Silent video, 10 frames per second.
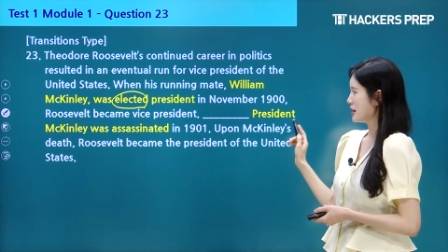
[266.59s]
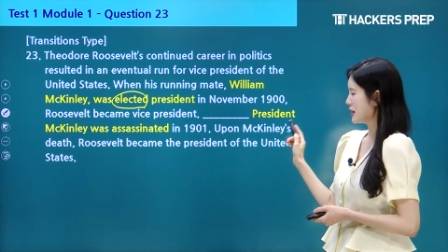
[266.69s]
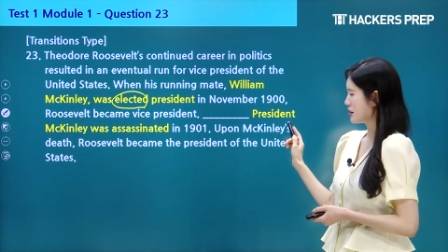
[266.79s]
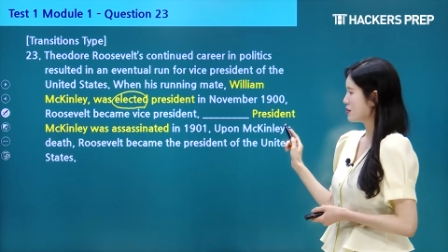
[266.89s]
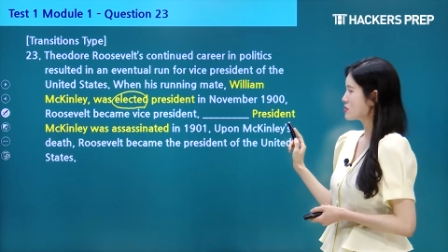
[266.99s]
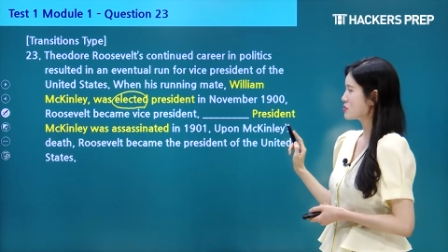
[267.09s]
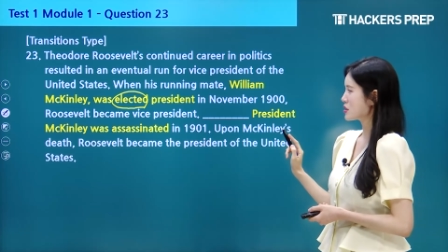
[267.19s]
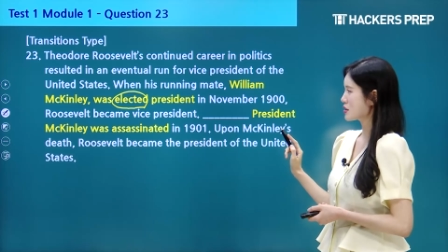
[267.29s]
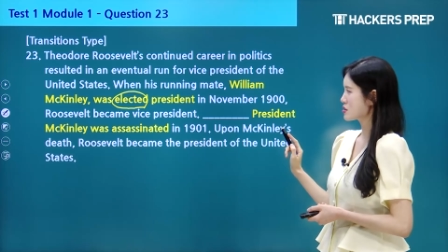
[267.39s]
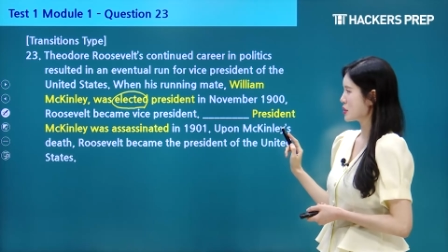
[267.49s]
It also
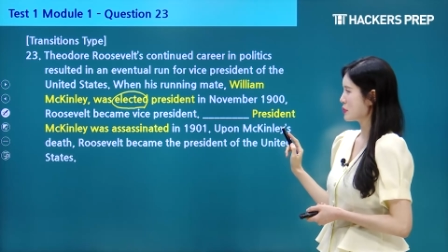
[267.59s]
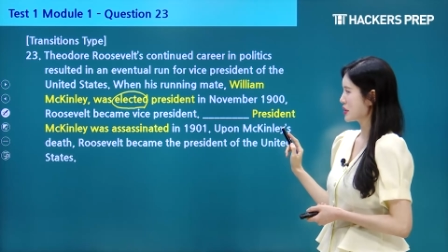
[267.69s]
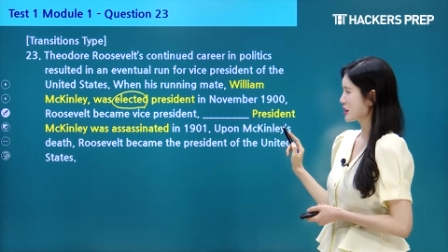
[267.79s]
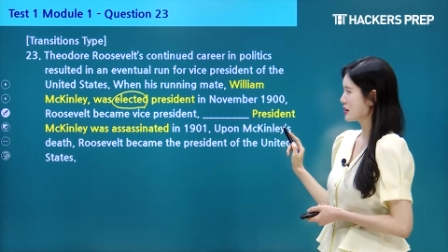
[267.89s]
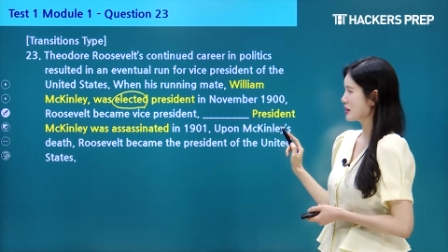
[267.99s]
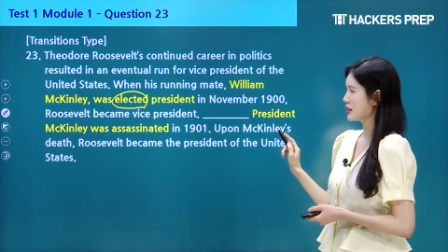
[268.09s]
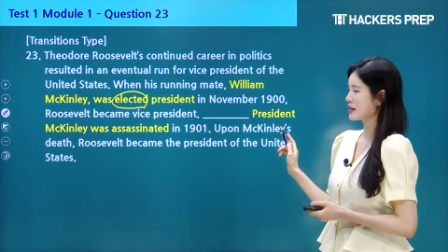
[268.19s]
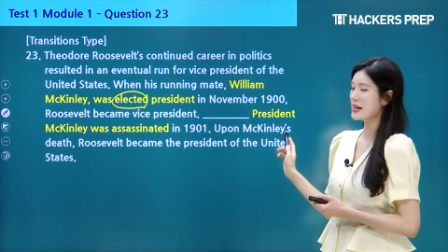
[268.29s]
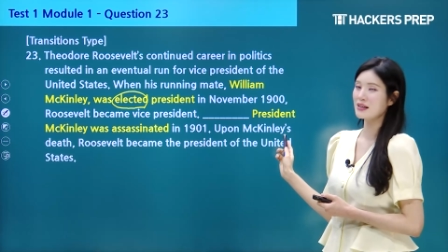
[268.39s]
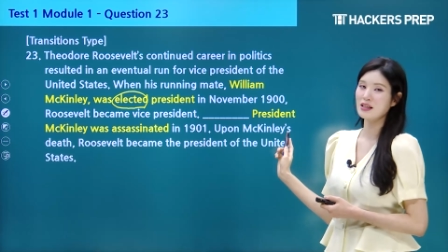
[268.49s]
talks about McKinley
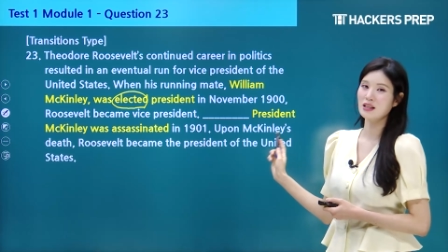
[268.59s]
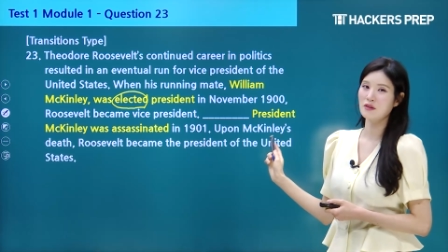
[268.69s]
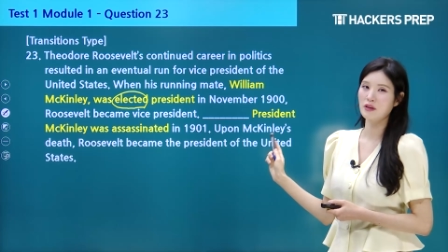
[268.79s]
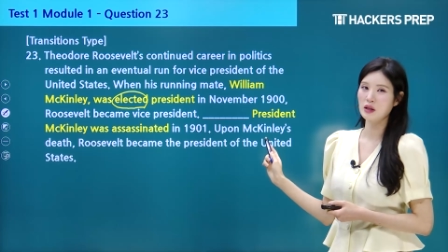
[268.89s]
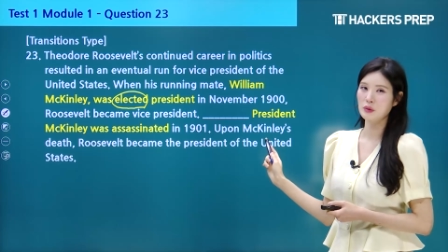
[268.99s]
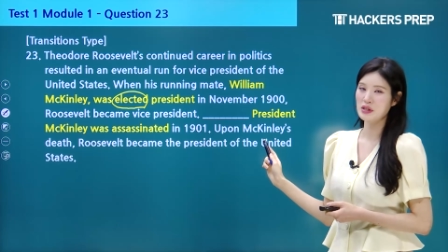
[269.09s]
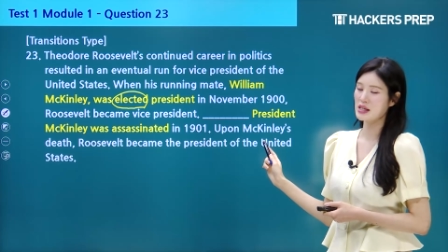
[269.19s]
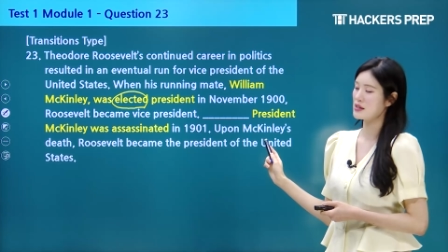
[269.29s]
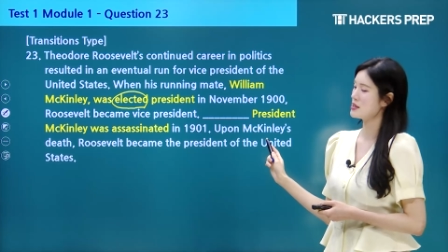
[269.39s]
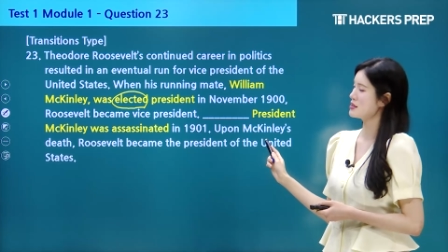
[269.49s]
again in the following
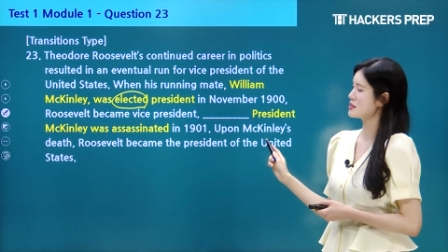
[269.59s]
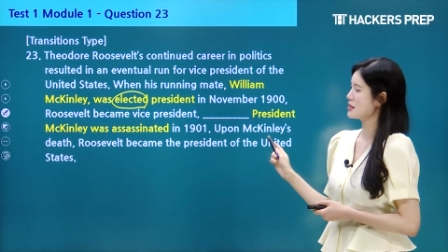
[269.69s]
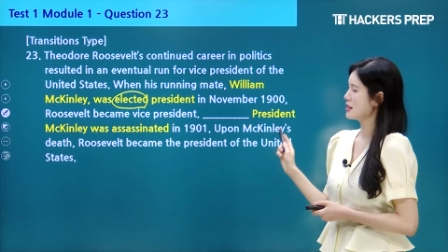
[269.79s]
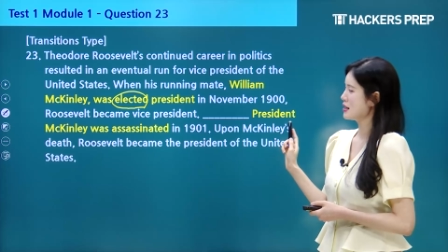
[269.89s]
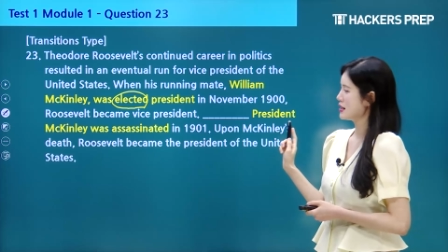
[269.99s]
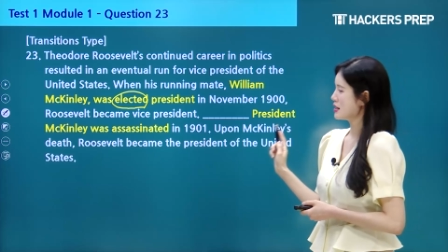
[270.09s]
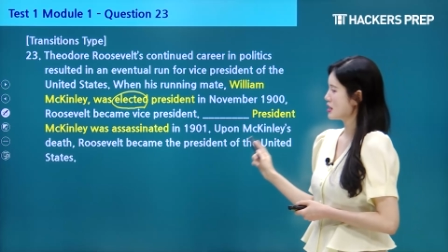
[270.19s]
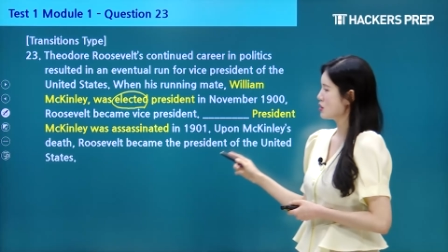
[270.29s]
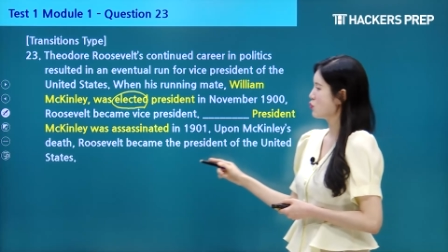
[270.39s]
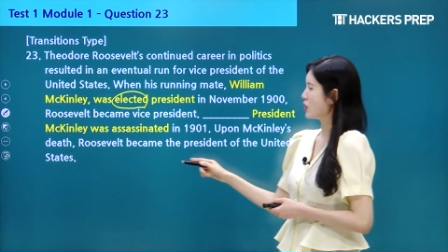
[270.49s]
sentence.
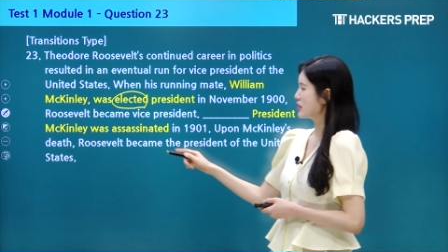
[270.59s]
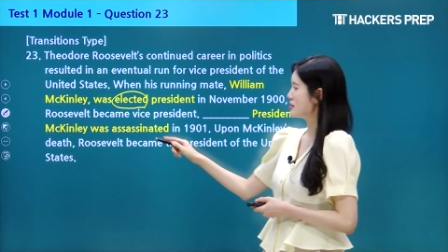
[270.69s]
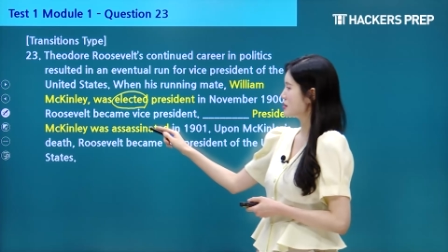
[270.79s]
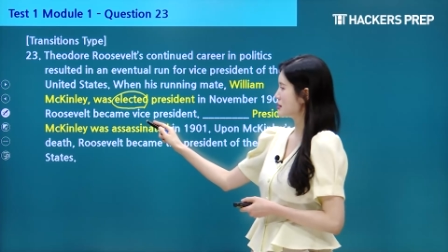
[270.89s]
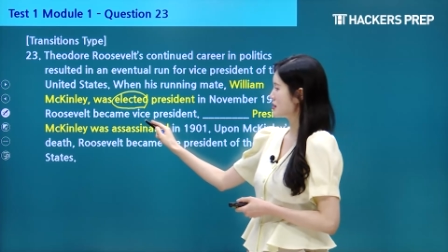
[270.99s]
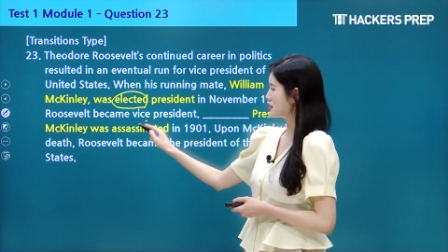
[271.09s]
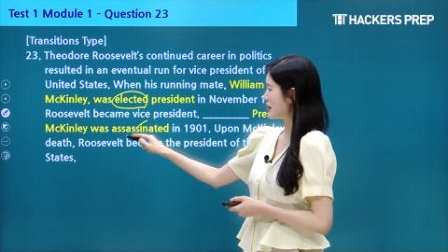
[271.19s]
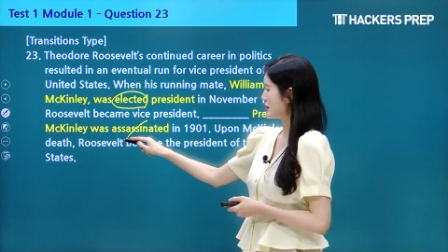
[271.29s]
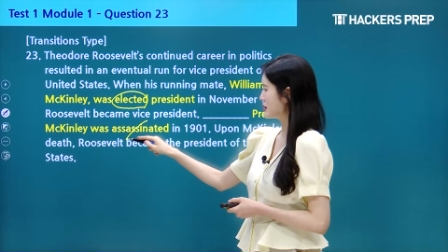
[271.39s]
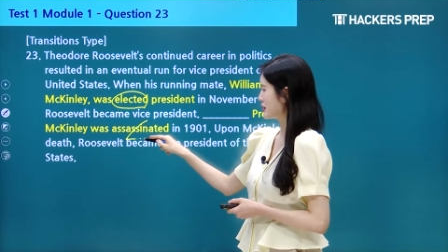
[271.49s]
He was
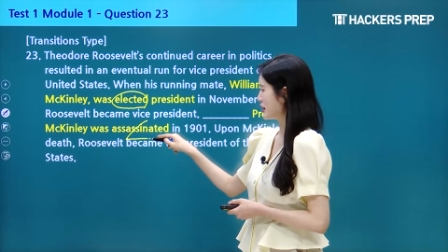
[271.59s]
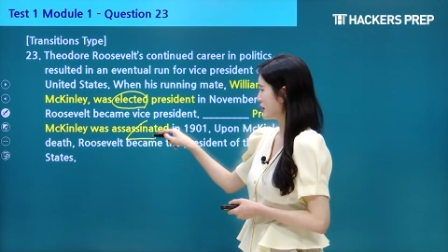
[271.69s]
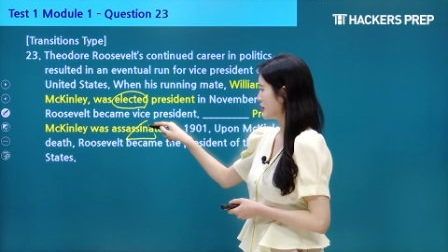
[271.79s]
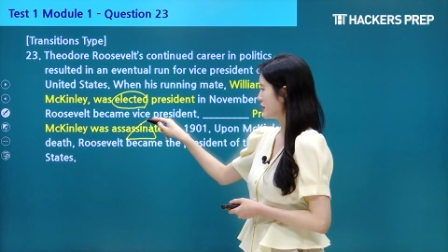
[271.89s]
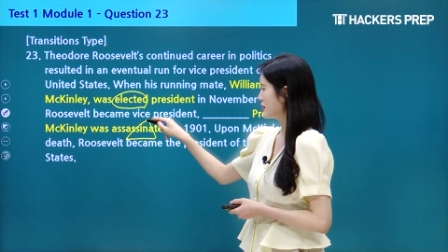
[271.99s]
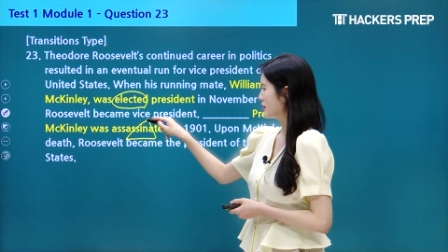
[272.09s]
assassinated.